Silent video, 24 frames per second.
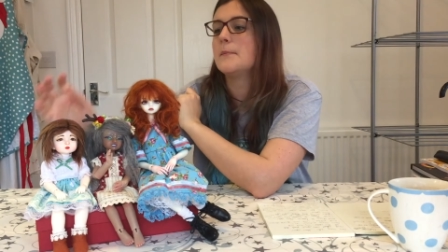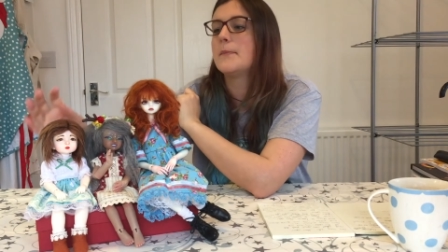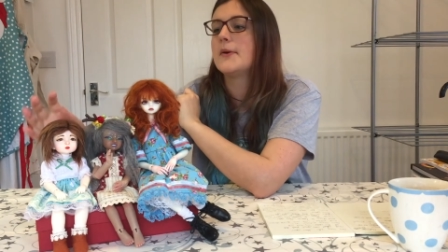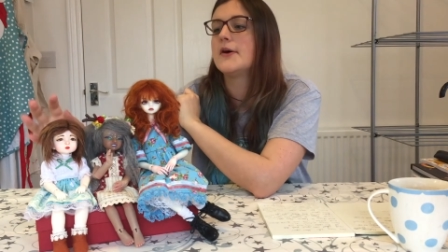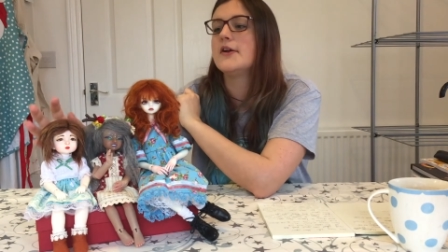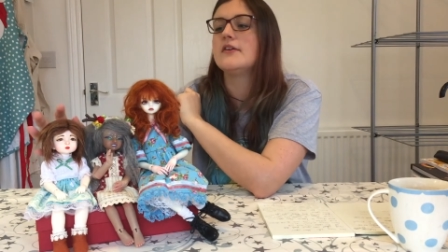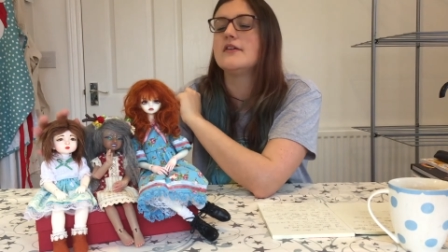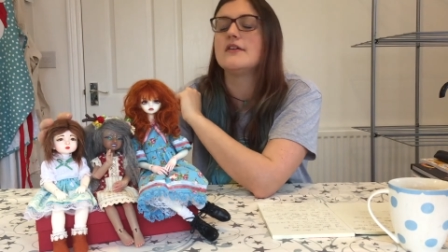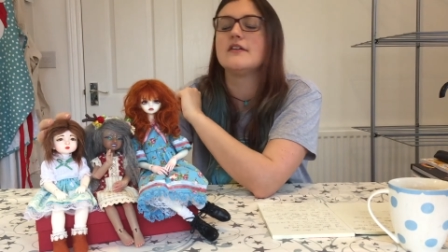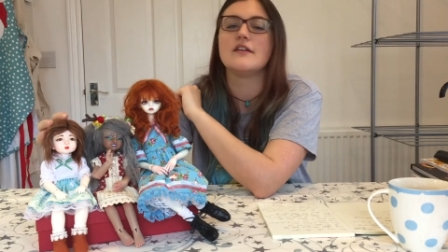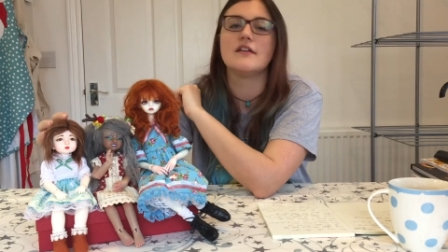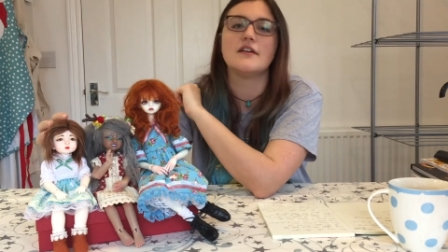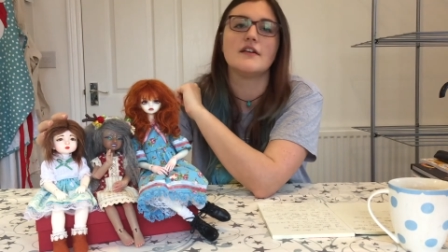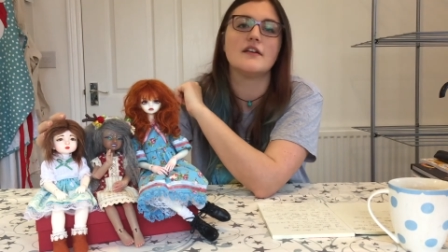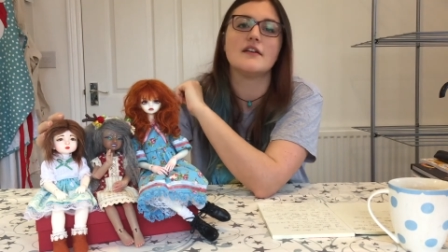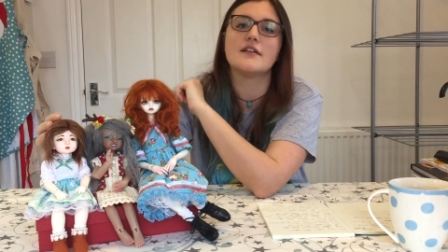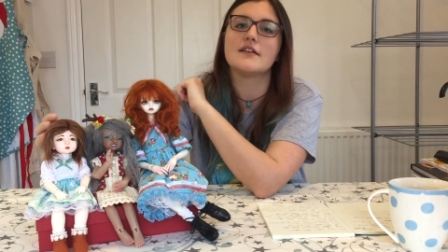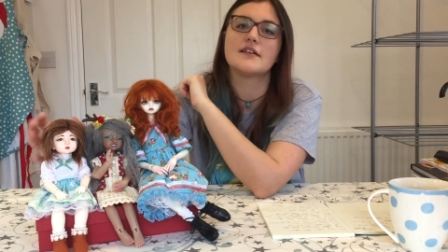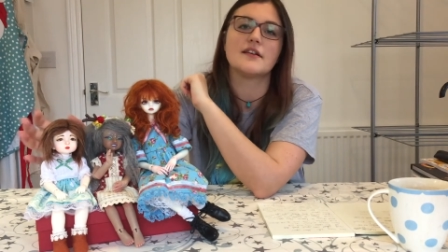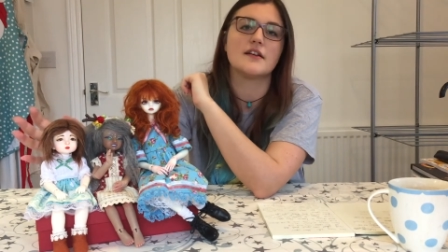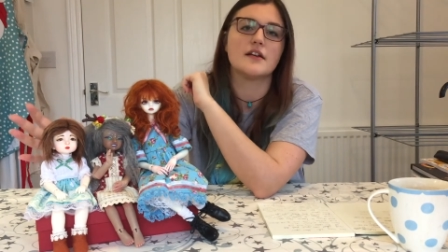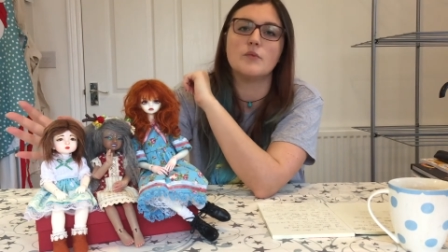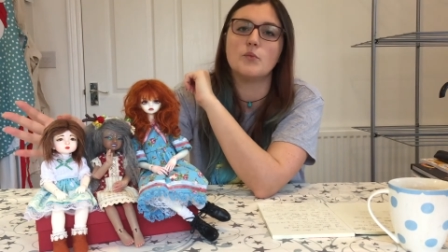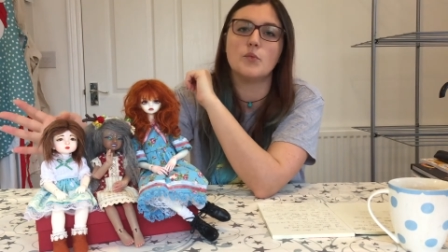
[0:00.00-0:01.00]
Button
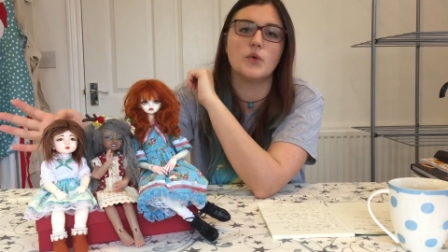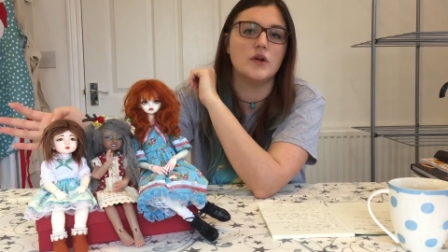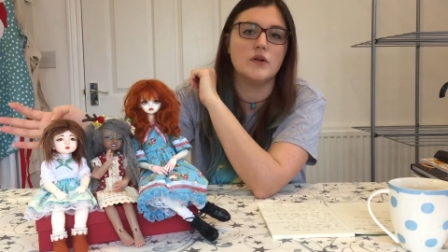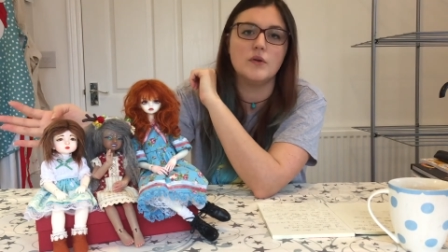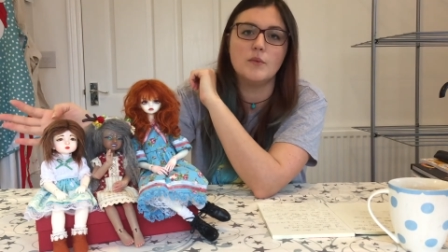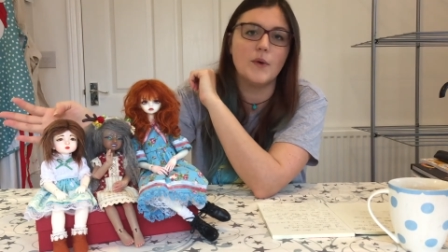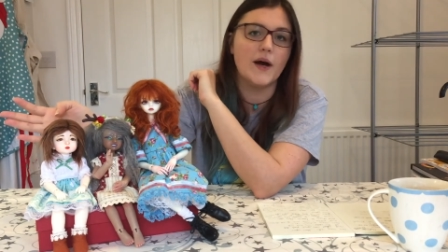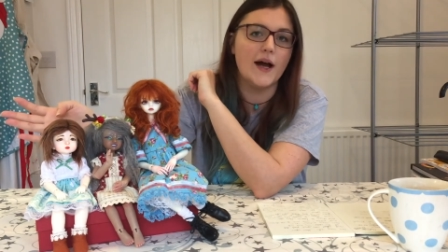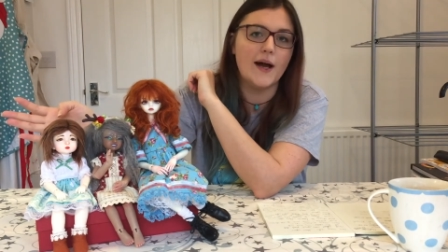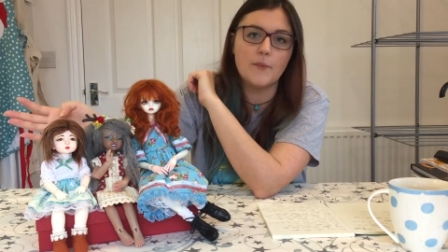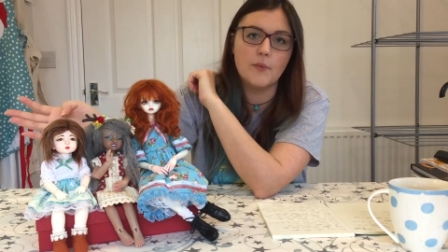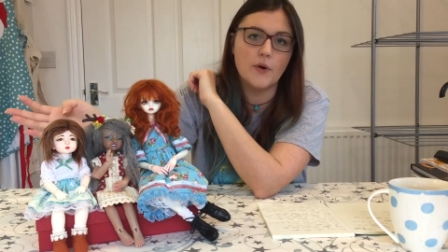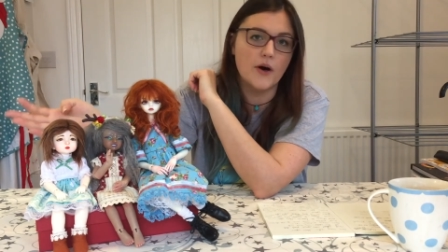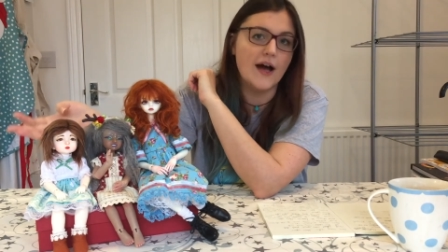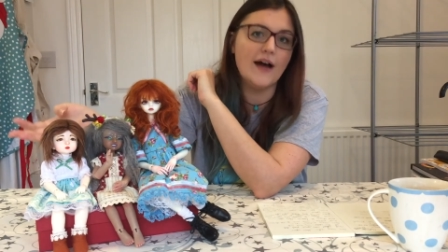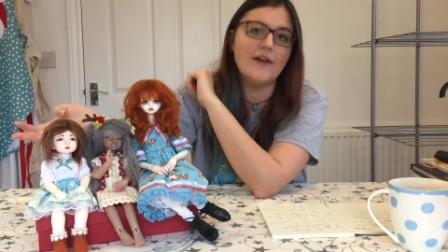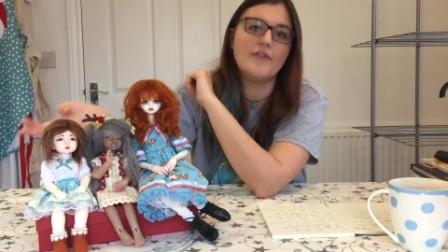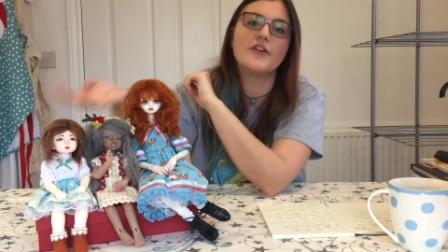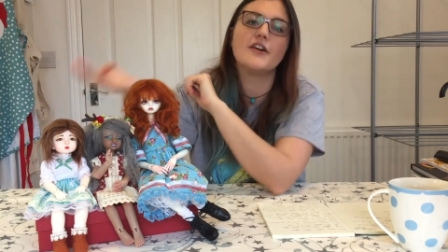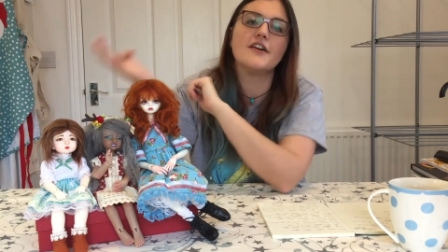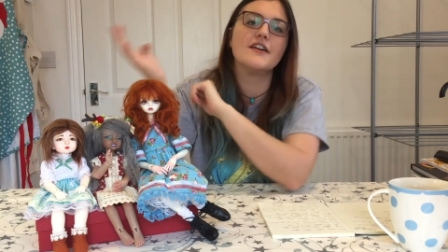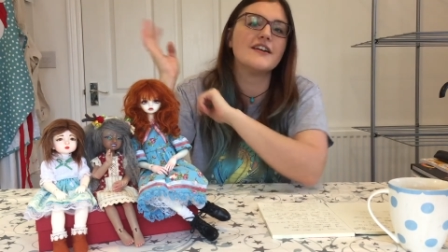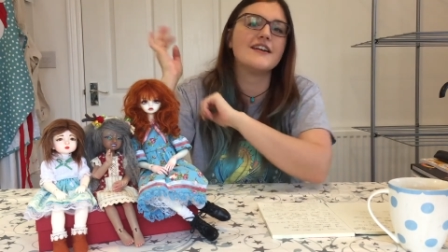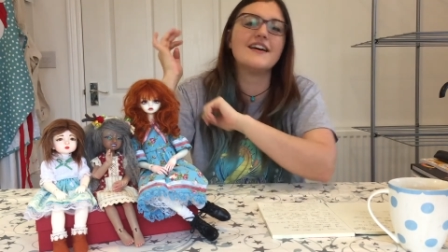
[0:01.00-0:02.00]
will wear
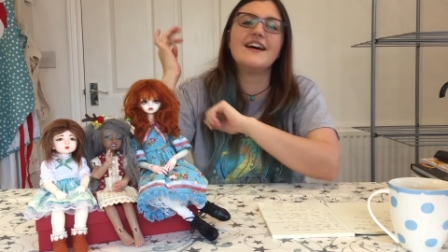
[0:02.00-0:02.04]
whatever,